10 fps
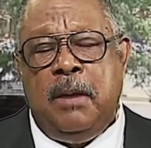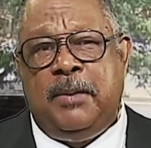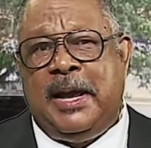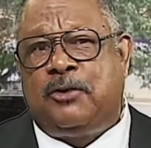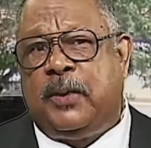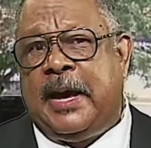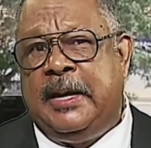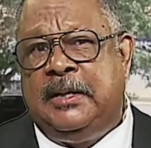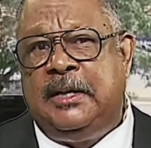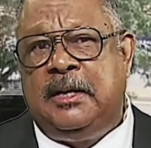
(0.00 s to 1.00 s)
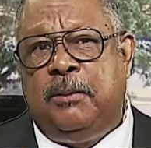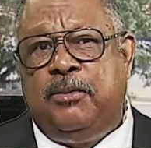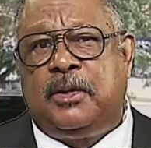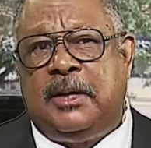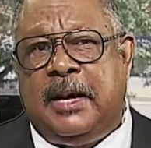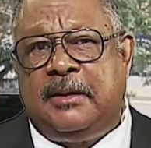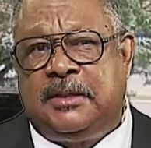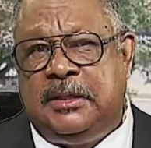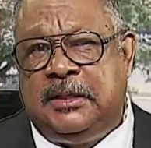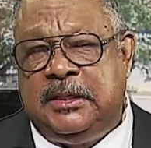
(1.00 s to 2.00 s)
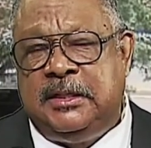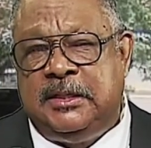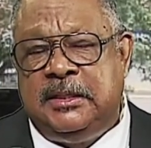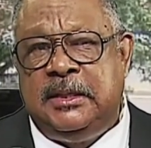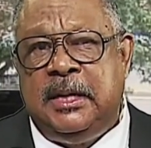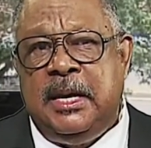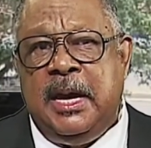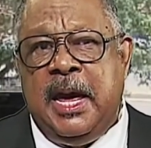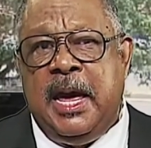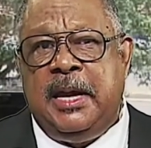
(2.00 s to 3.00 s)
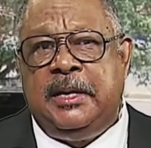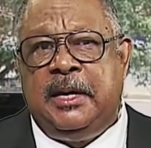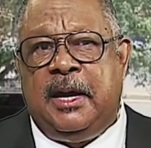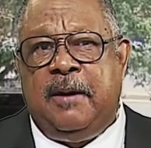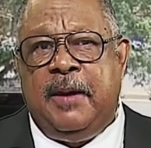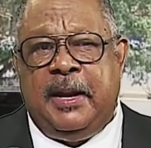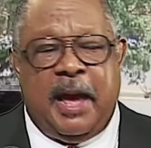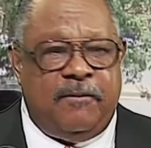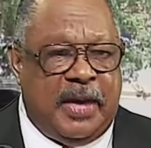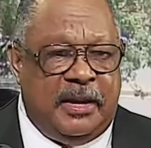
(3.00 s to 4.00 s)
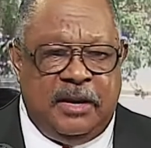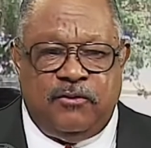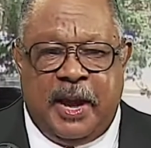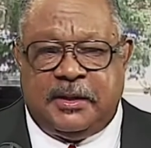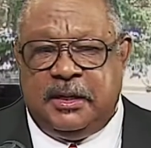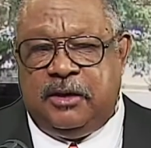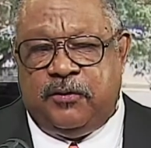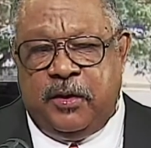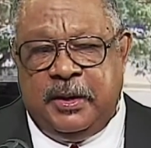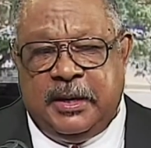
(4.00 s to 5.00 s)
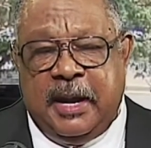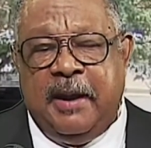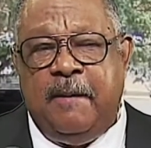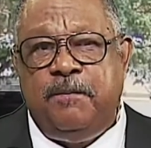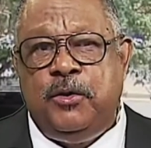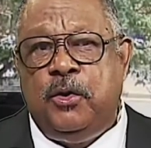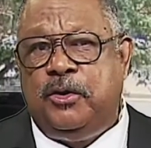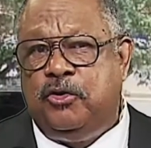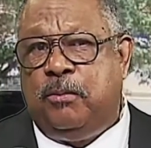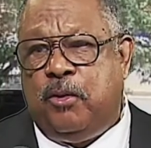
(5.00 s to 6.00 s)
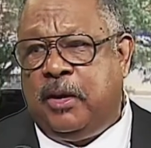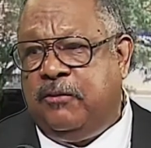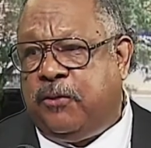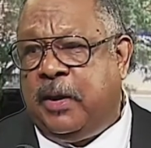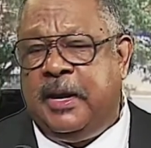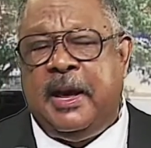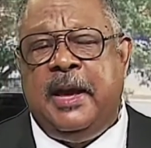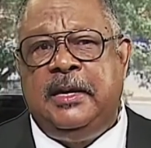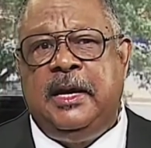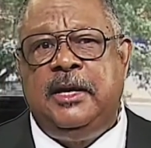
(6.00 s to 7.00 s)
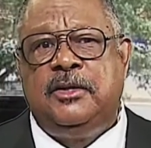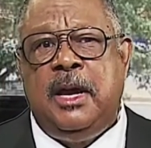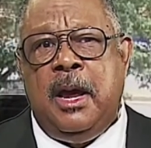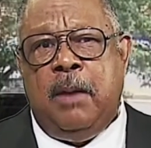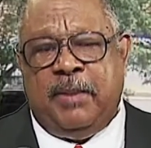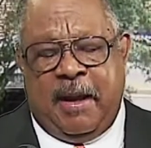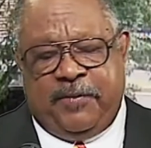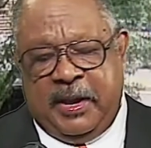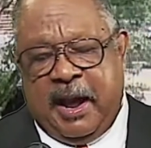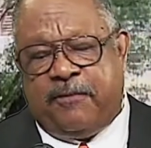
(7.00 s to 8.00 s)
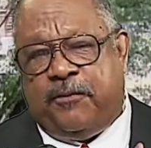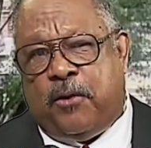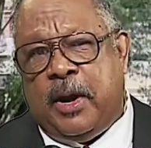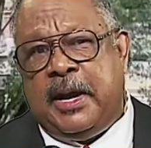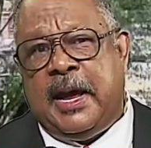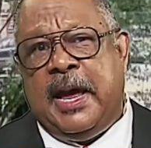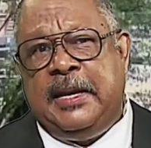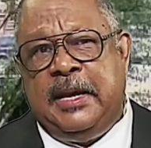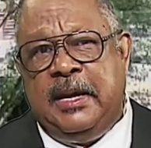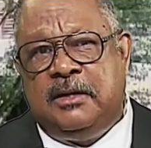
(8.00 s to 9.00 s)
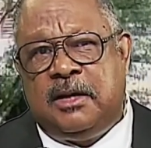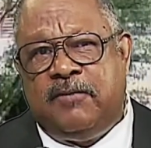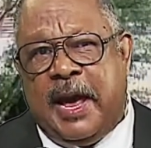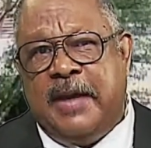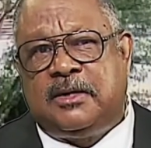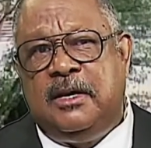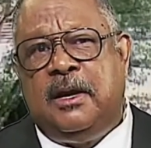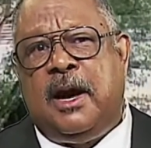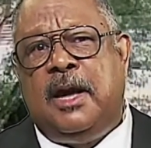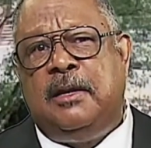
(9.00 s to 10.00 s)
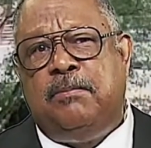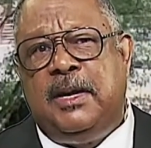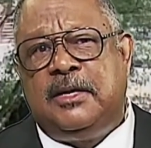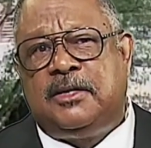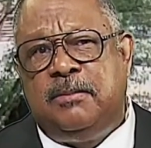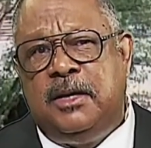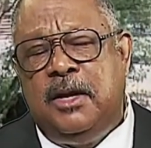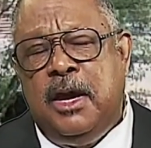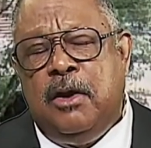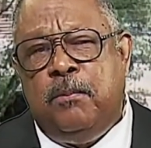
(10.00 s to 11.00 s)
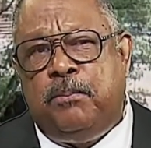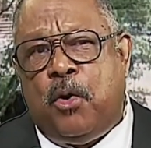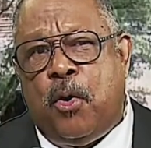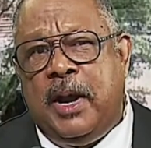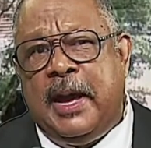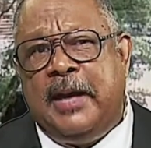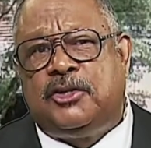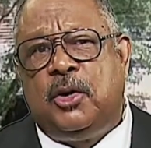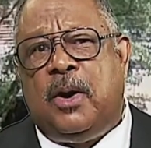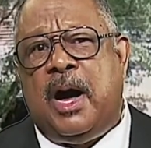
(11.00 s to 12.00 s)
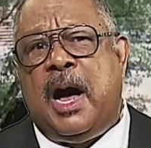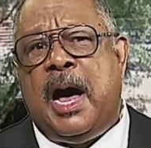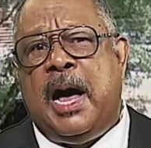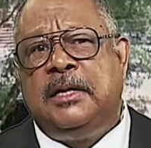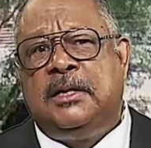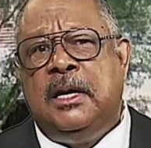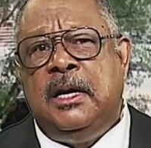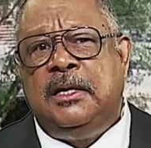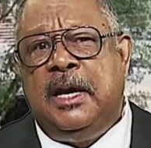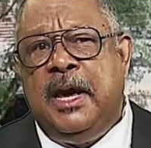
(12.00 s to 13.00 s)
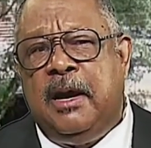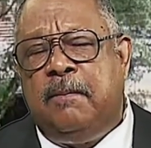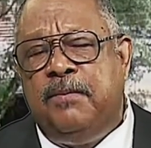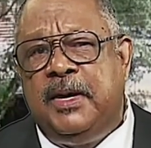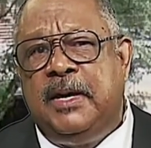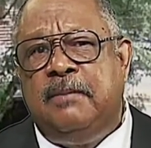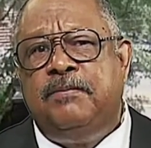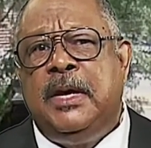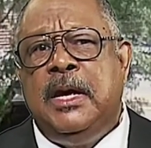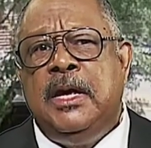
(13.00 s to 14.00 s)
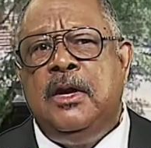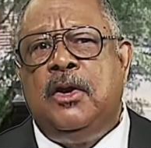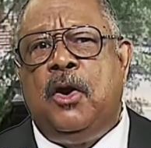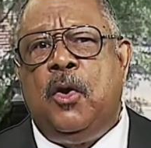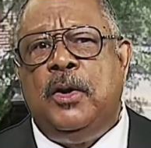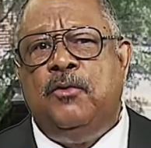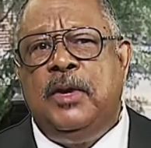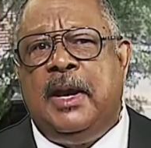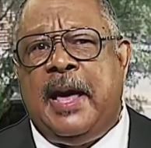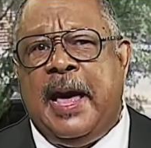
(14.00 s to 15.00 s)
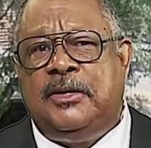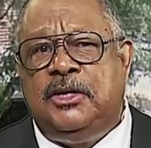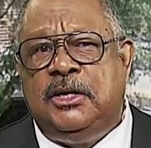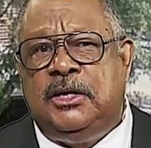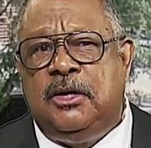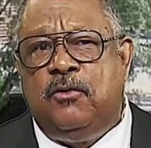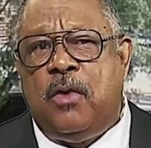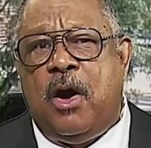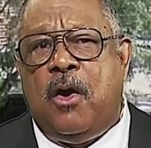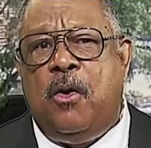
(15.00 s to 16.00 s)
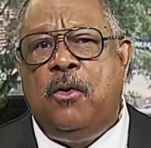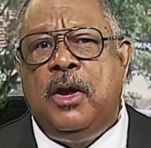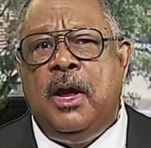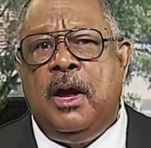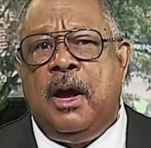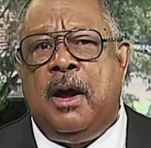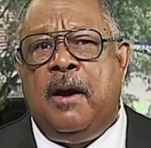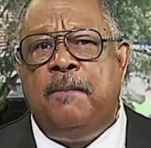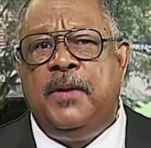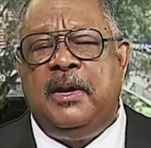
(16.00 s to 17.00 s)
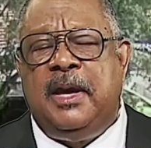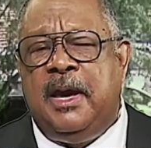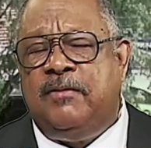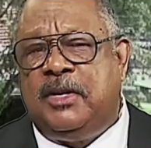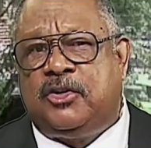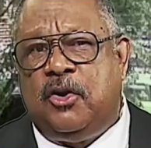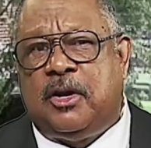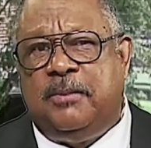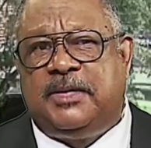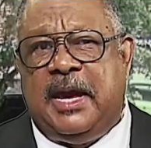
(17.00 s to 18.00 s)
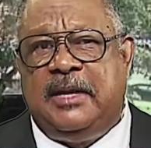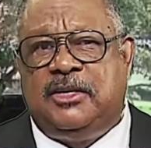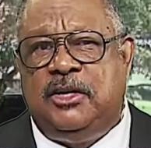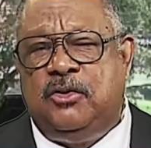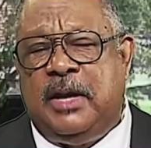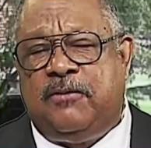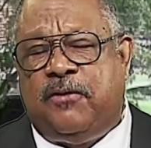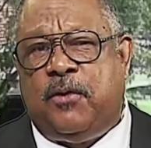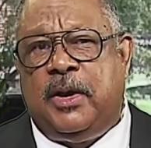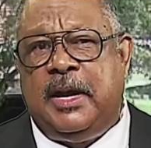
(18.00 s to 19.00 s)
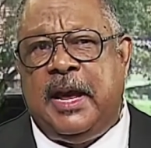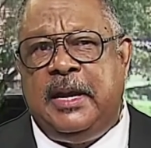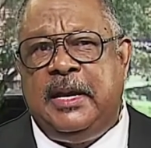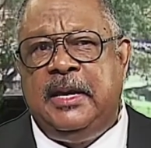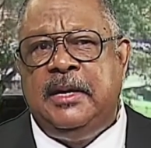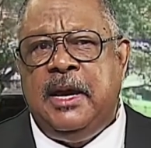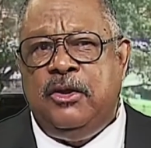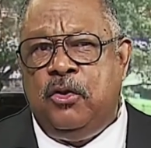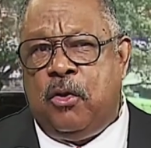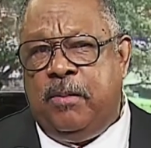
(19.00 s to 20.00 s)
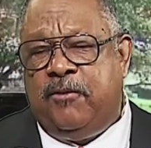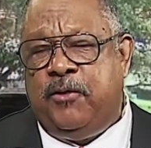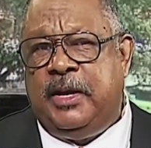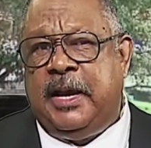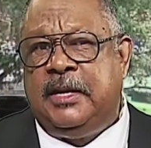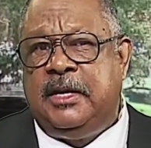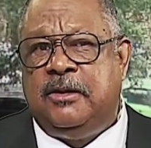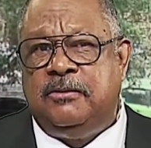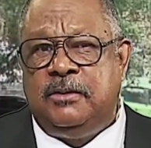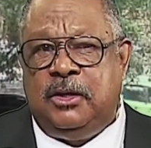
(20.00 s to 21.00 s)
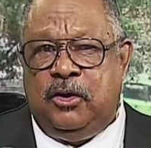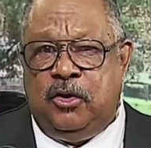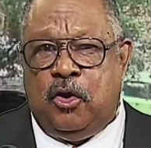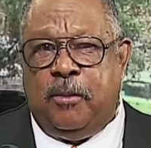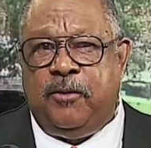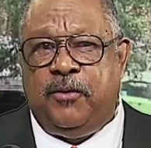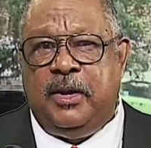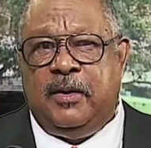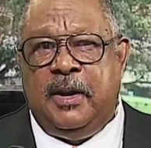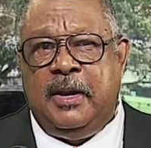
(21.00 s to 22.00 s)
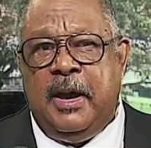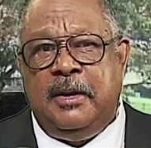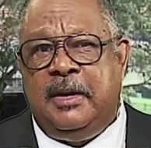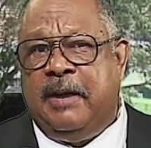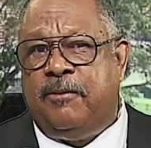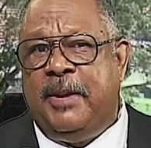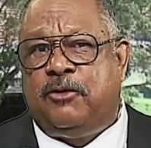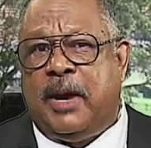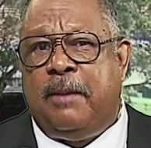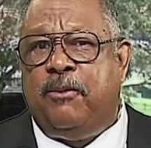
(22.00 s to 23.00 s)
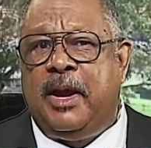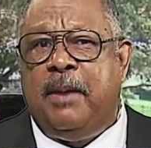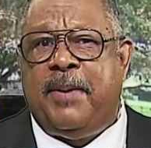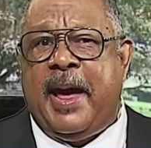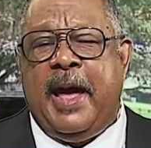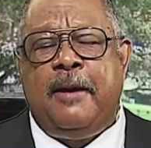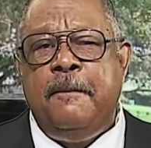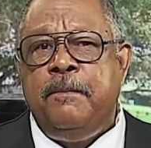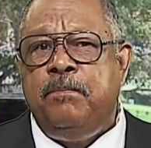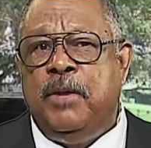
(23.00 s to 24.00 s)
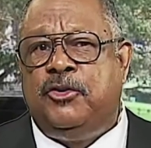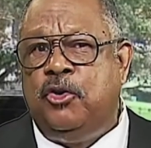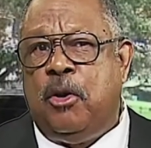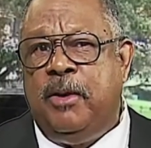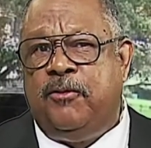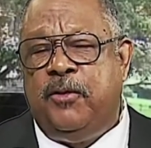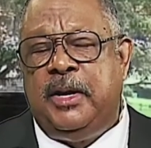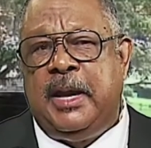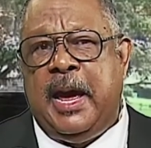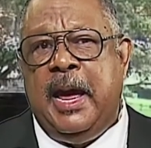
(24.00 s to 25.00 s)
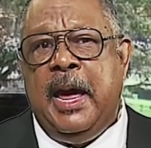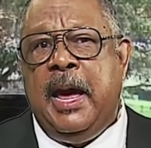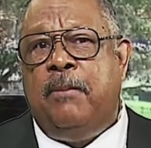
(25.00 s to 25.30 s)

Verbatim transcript: But that's what I did in the Brooklyn House of Detention, and uh, and I and right to this very day, you can do it more than forty nine days. But I think after forty nine days of asking God to bless them and pouring out your heart to help them, you know, and realizing you did wrong, uh, in every circumstance, you do that for 49 days, you're going to be free of that guilt. You're going to be free of that. The devil may try to bring it back, but you're going to be free of that.